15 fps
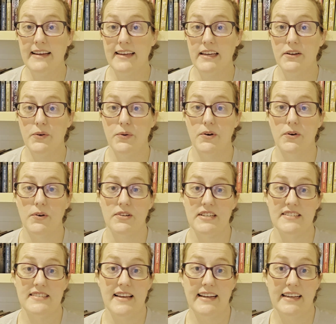it or
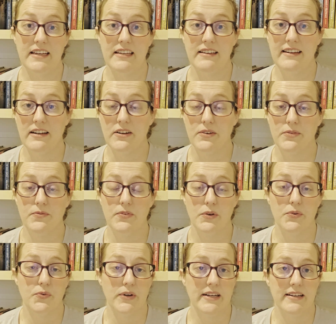dislike it, feel
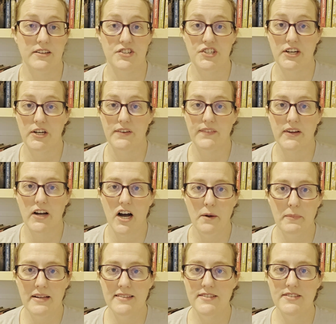free to share in the
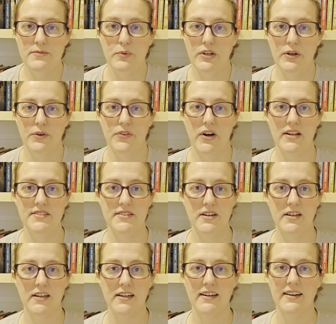comments what your thoughts
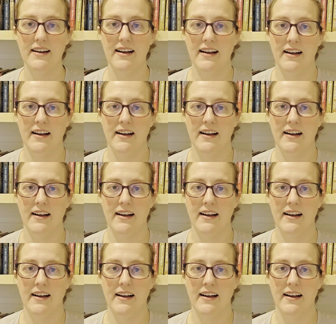are.